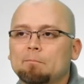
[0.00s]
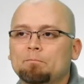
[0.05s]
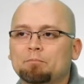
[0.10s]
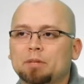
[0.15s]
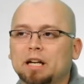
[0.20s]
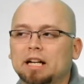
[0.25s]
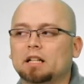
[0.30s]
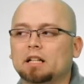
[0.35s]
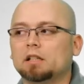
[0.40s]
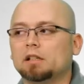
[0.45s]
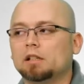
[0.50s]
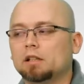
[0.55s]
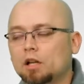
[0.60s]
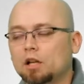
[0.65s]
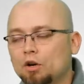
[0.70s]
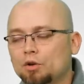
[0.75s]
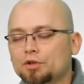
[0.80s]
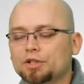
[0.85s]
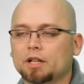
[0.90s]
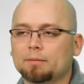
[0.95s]
but I
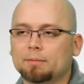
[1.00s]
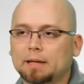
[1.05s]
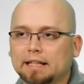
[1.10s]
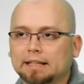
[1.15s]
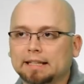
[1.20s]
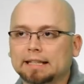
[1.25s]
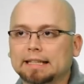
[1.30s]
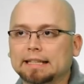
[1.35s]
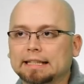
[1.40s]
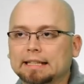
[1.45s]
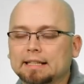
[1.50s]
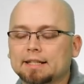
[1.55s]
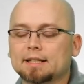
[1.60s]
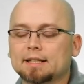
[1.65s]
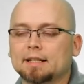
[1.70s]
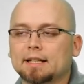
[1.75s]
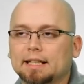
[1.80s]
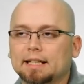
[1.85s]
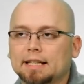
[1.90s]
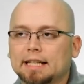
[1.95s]
close on my leads,
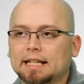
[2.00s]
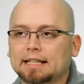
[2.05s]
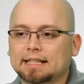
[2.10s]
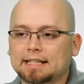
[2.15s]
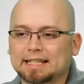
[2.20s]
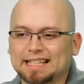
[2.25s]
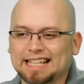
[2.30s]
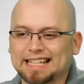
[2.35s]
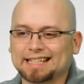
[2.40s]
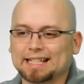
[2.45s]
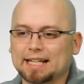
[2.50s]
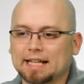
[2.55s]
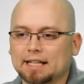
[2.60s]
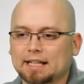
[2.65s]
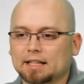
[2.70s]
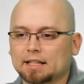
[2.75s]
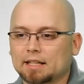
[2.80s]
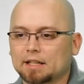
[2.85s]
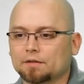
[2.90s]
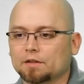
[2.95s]
and that's kind
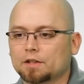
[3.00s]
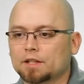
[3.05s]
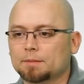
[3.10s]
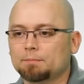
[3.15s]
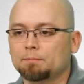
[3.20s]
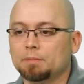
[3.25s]
of the difference.